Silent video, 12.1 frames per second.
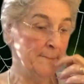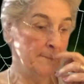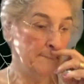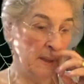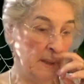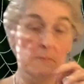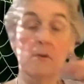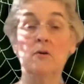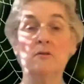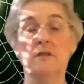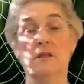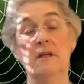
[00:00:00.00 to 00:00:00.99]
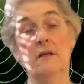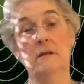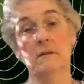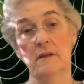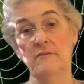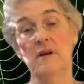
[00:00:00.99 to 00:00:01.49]
but mostly
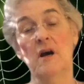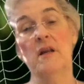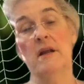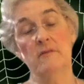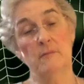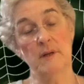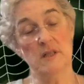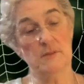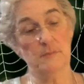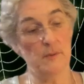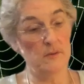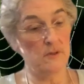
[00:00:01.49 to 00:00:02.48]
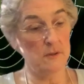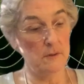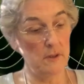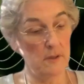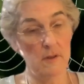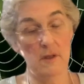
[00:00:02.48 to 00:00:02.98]
they've not ever been exposed to
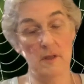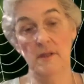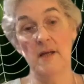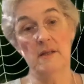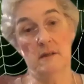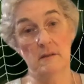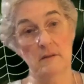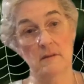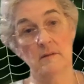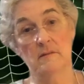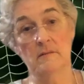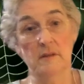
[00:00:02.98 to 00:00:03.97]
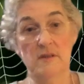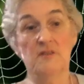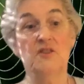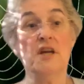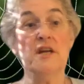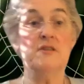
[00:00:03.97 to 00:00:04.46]
it, and that it's
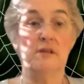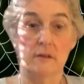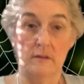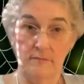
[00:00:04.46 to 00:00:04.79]
changing.